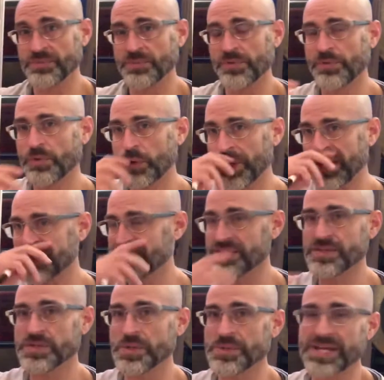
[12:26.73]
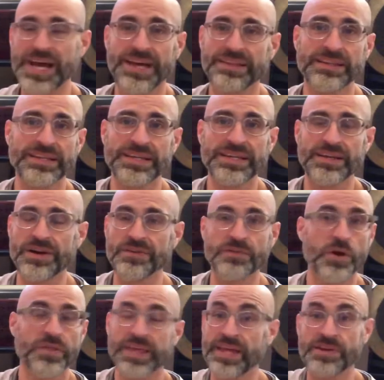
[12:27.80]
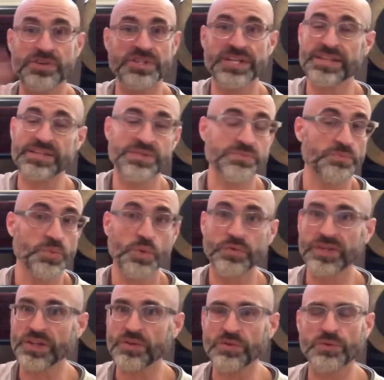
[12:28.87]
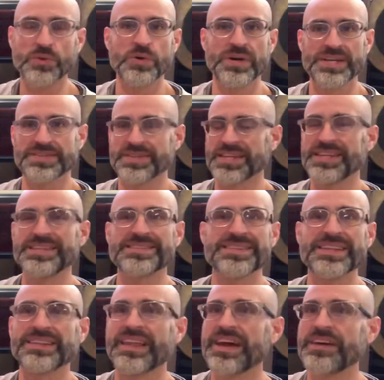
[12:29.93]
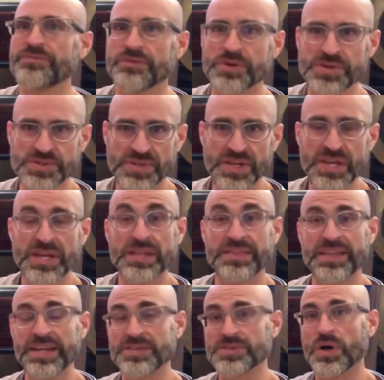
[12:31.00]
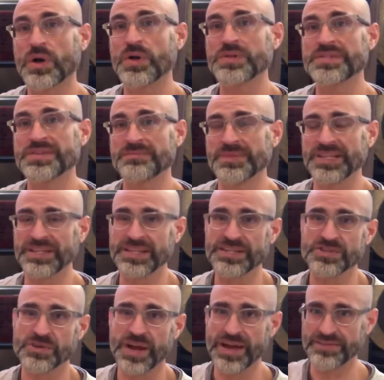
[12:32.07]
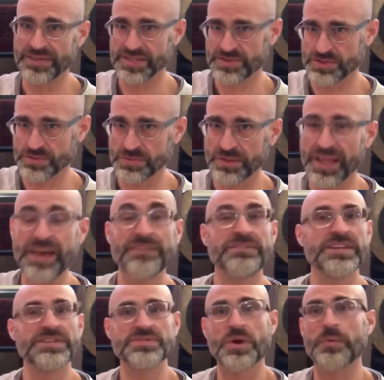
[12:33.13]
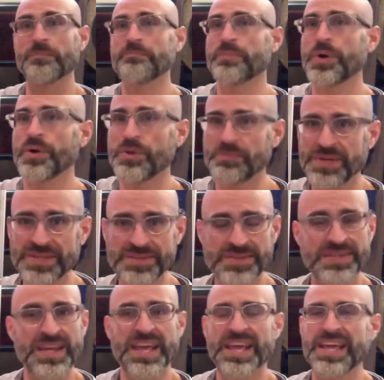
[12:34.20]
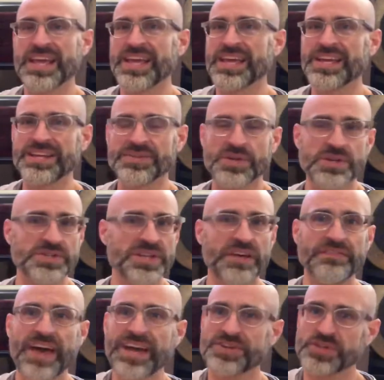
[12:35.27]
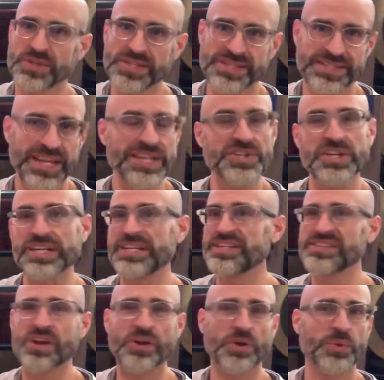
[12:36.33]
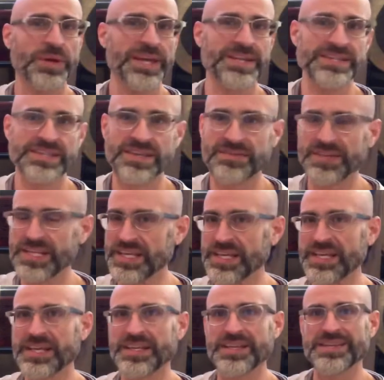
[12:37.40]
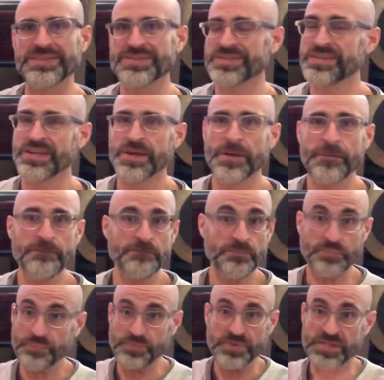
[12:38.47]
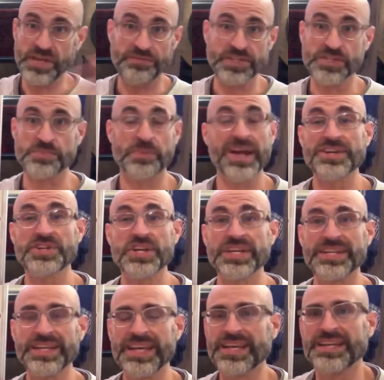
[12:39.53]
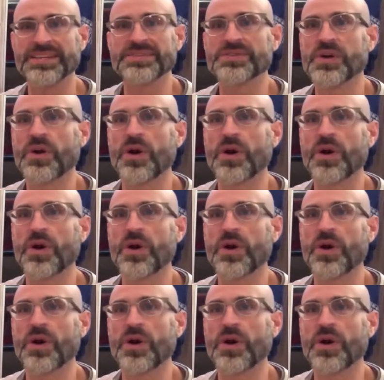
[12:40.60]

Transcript: before, is the totality of all the energy that's moving through us. It is the life force that is ultimately driving us through life. It is our purpose. It is our self actualization. It is our creativity. It is self expression. It is